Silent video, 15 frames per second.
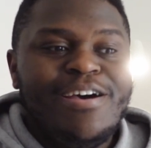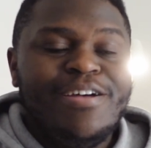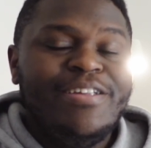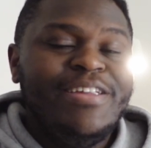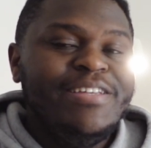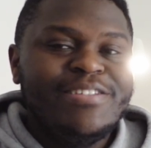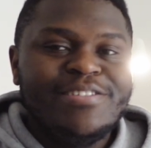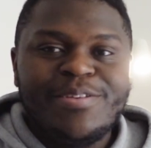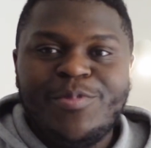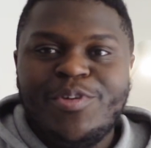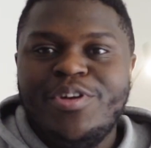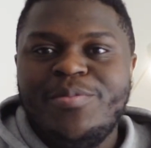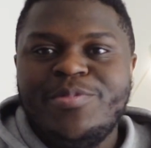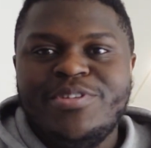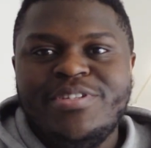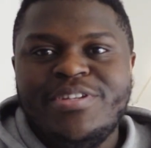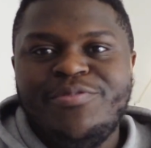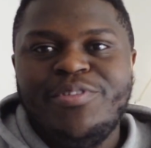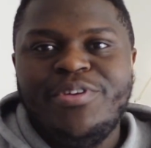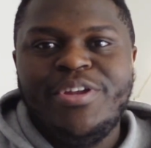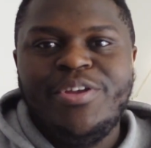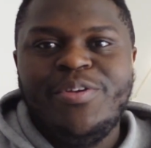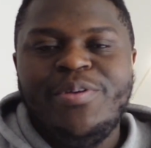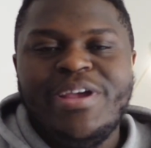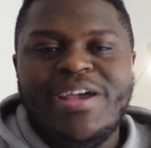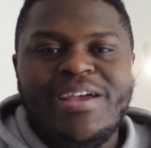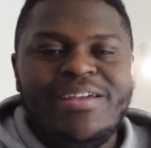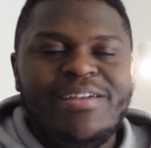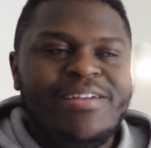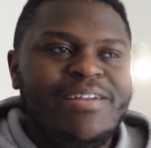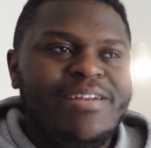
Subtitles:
These are some good options if you're in the UK.